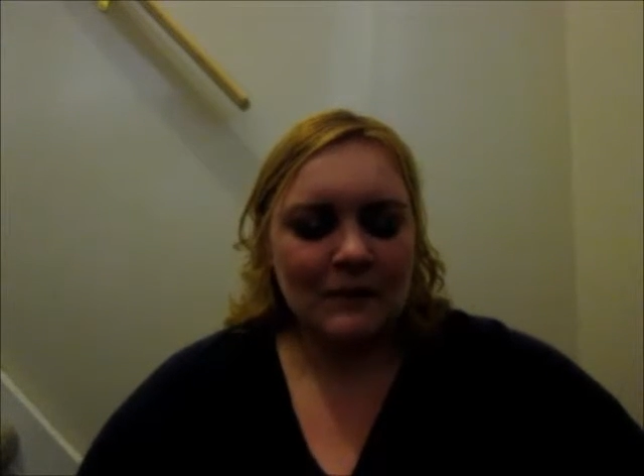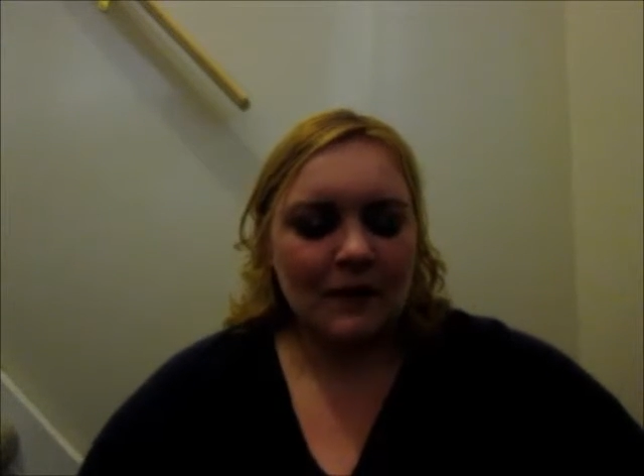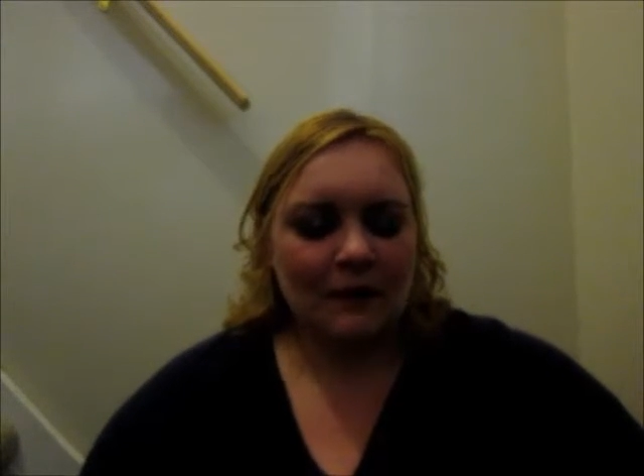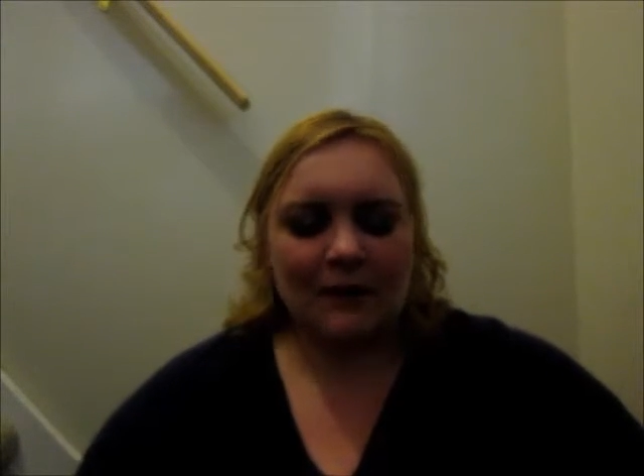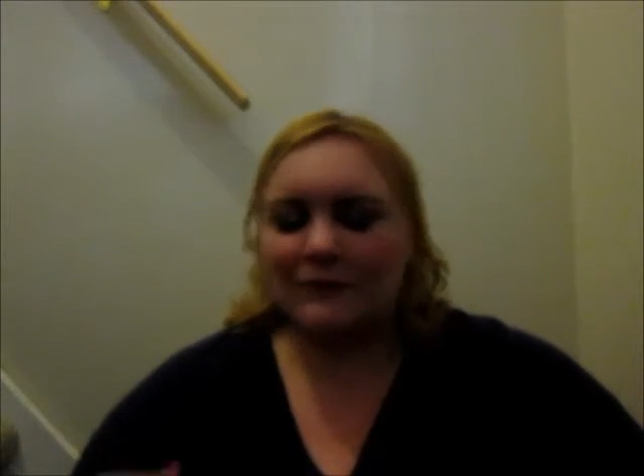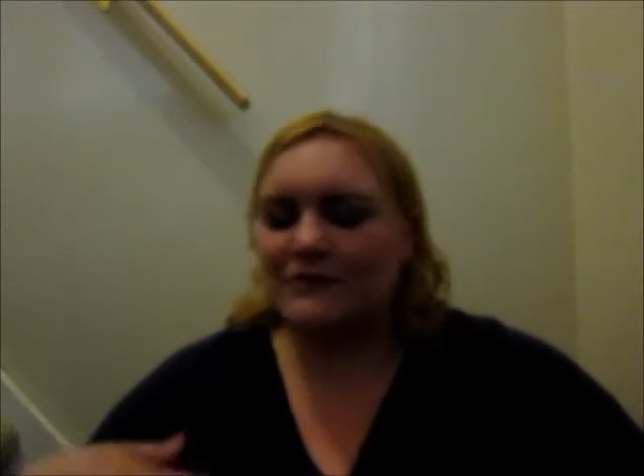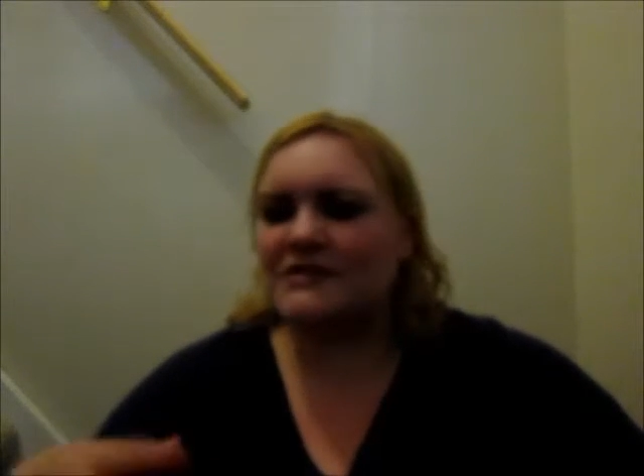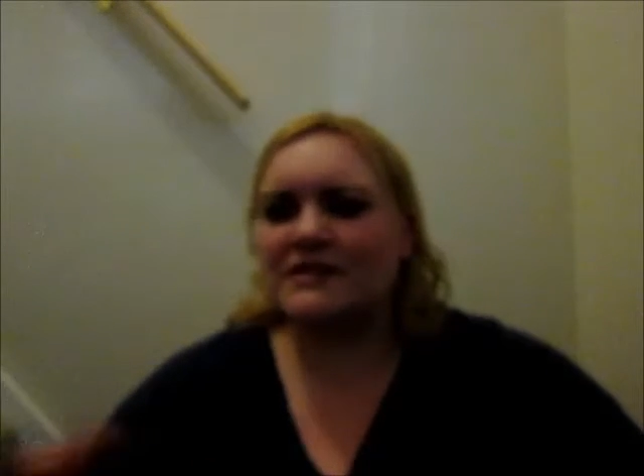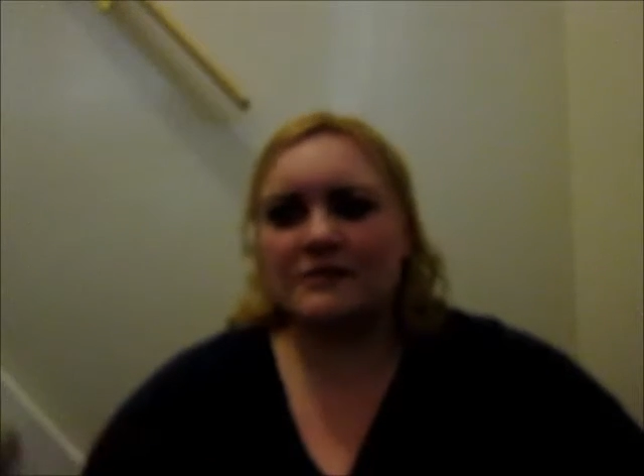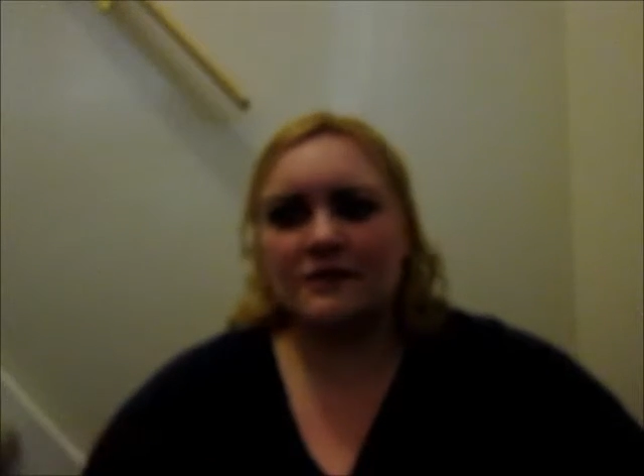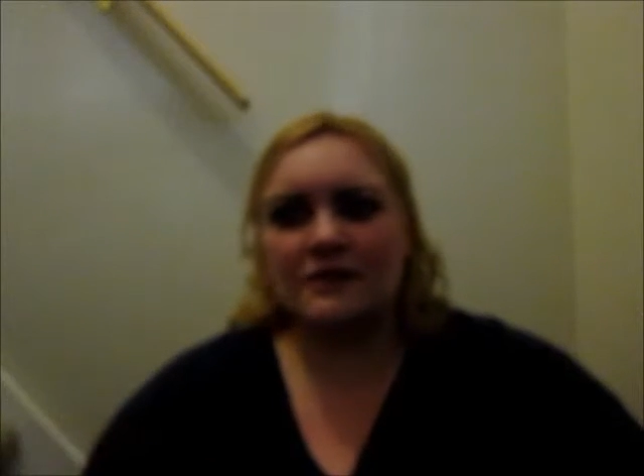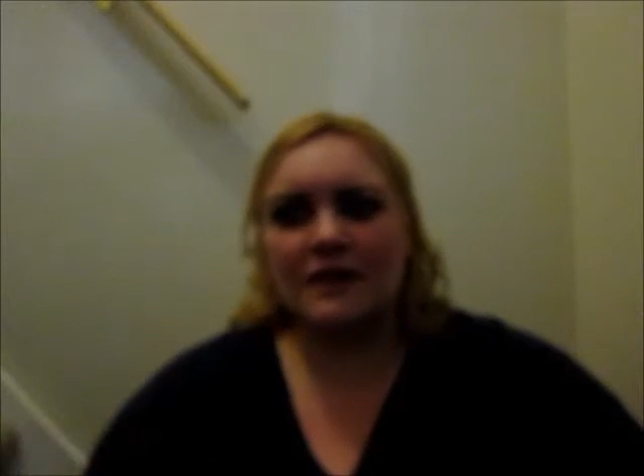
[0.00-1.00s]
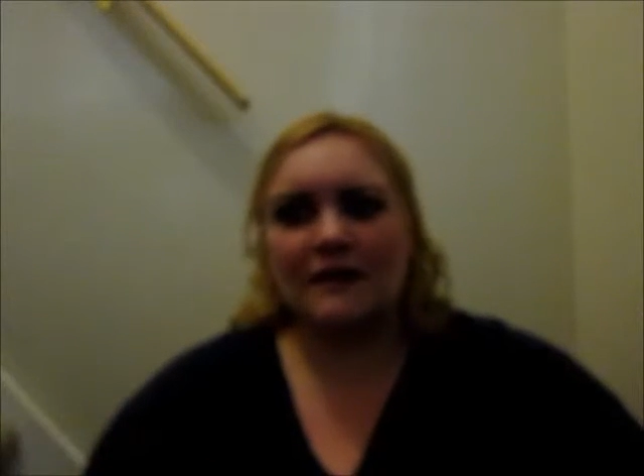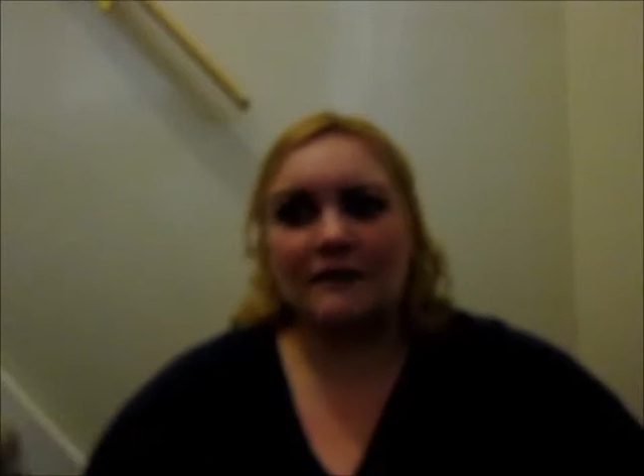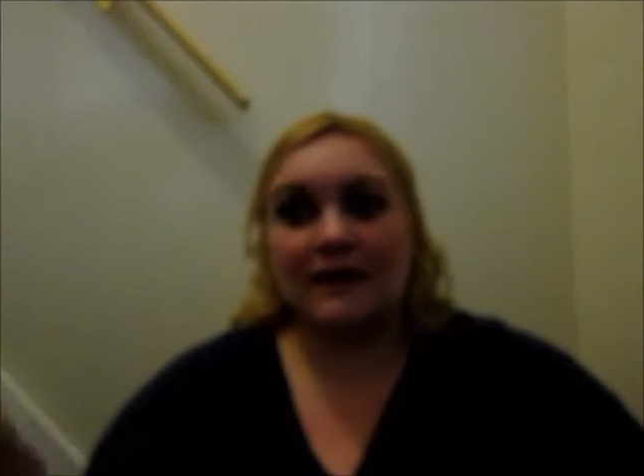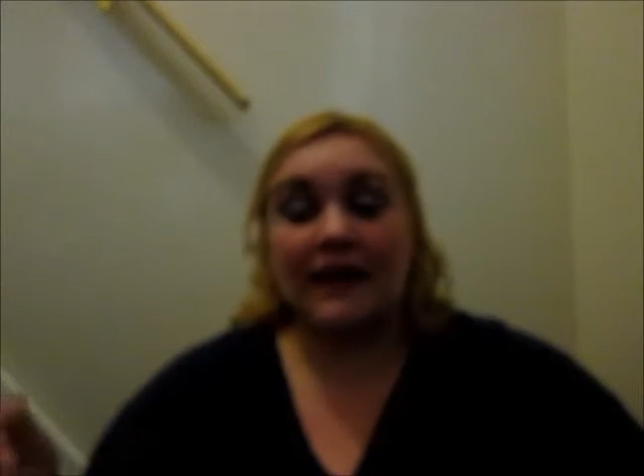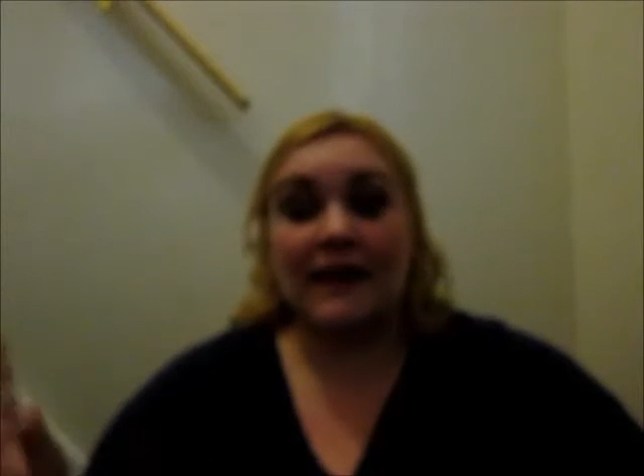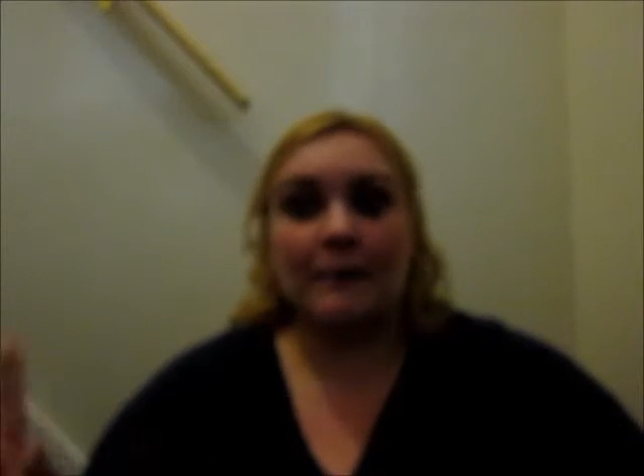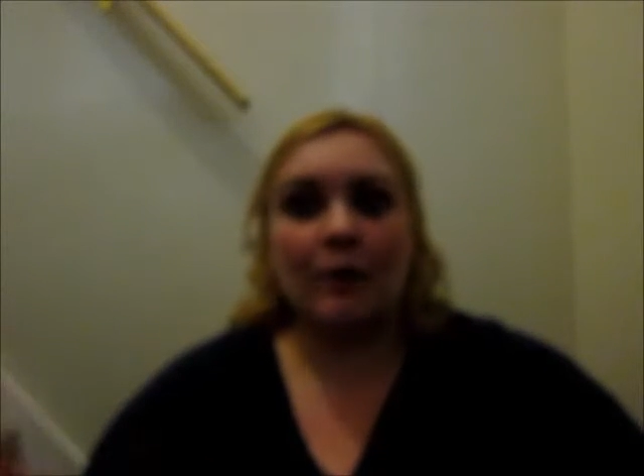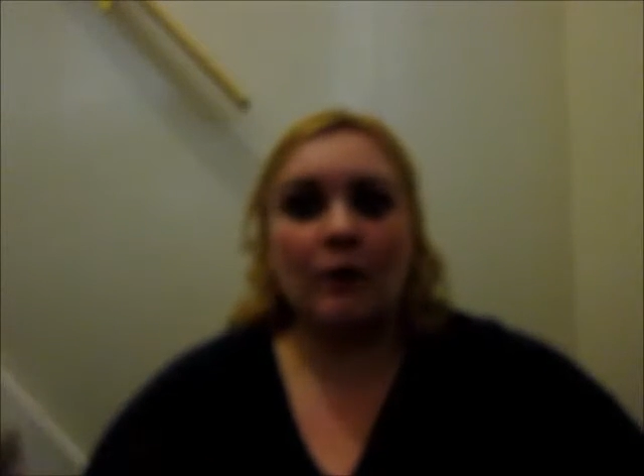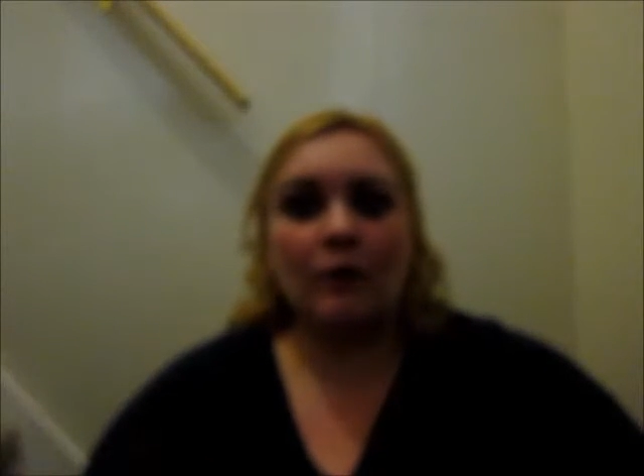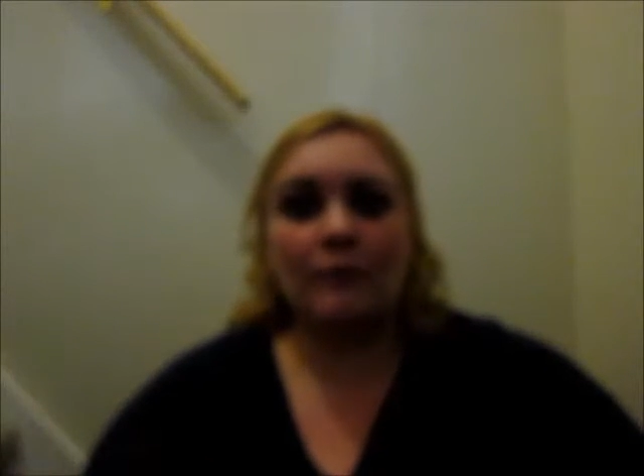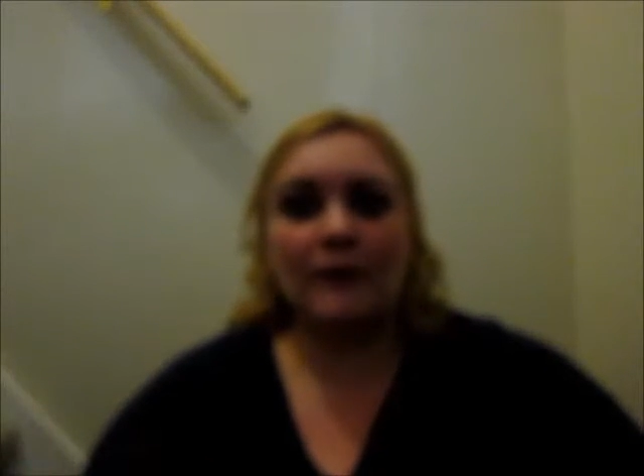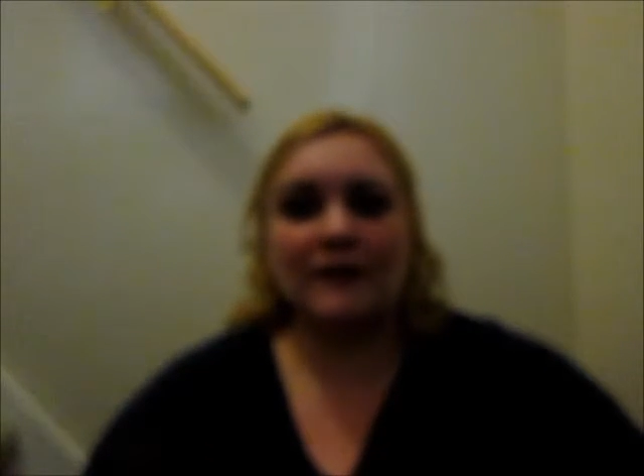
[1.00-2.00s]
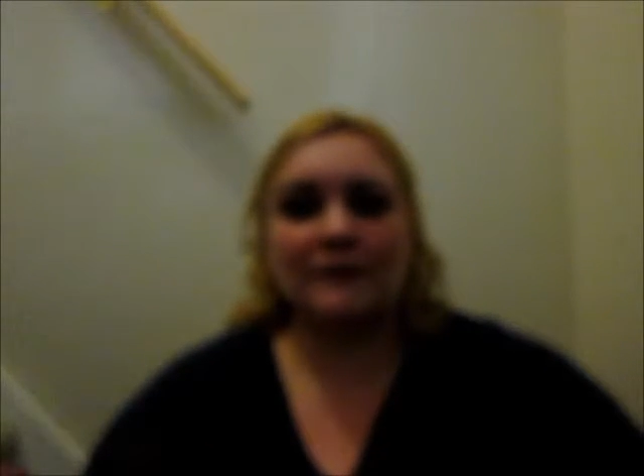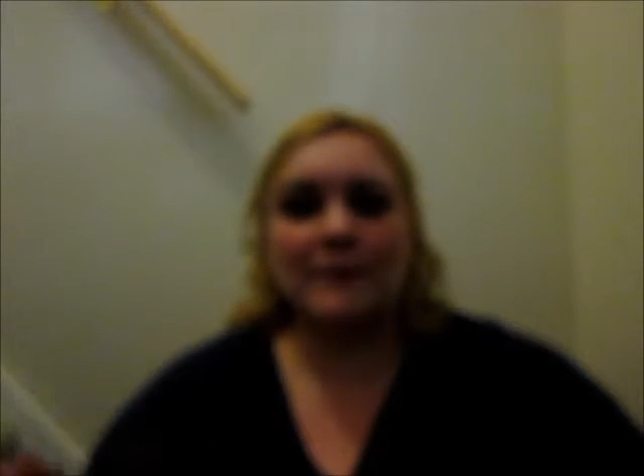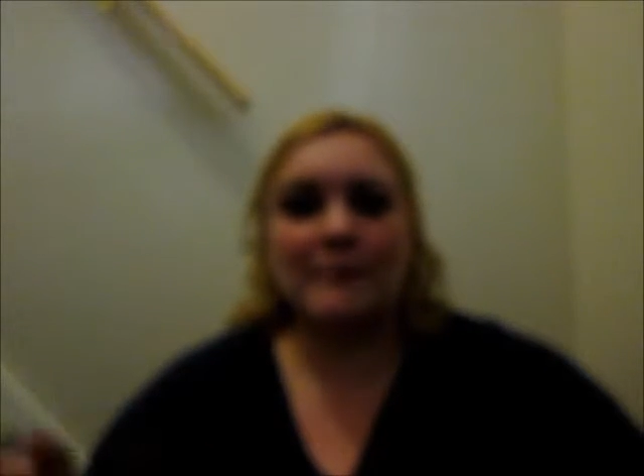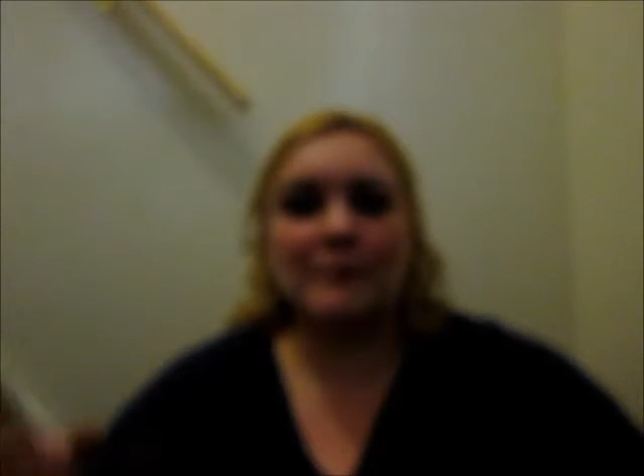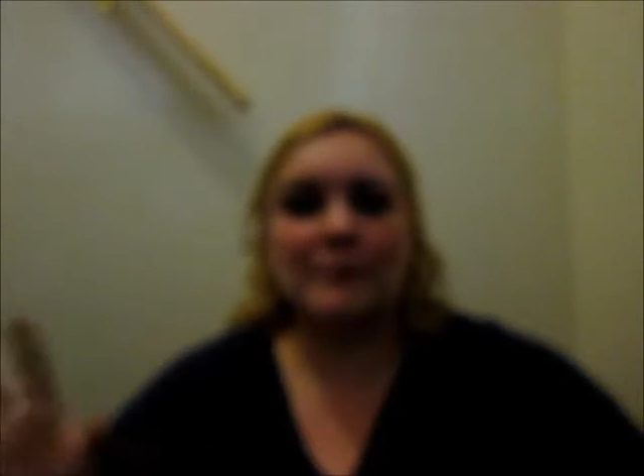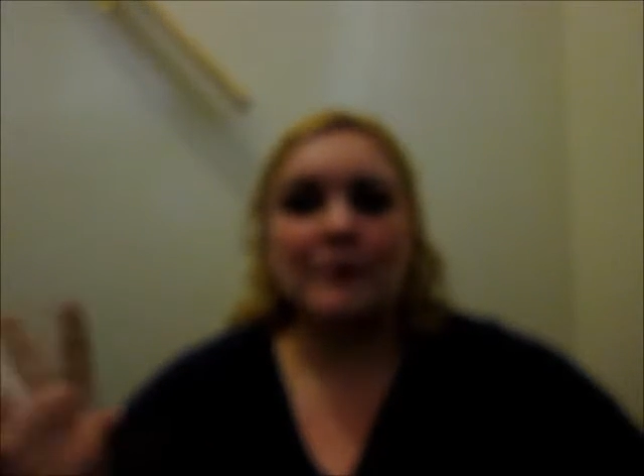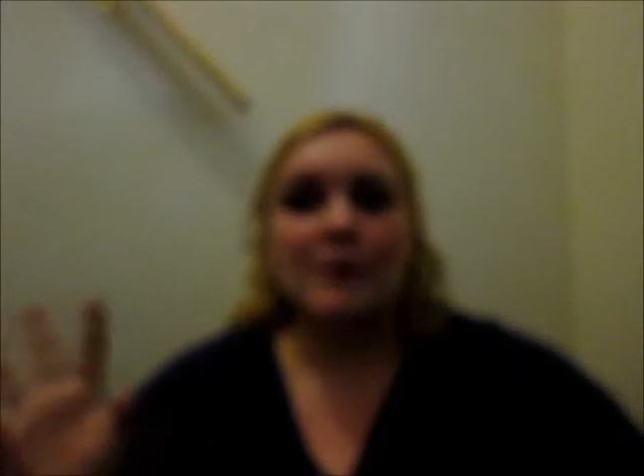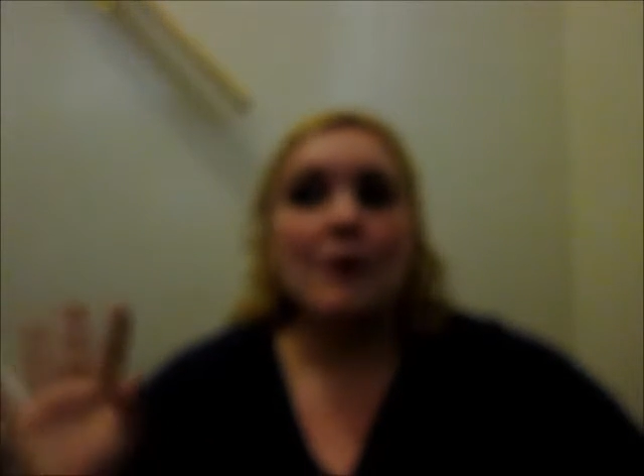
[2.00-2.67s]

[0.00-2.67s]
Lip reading: I went out for dinner and I came home, and I remember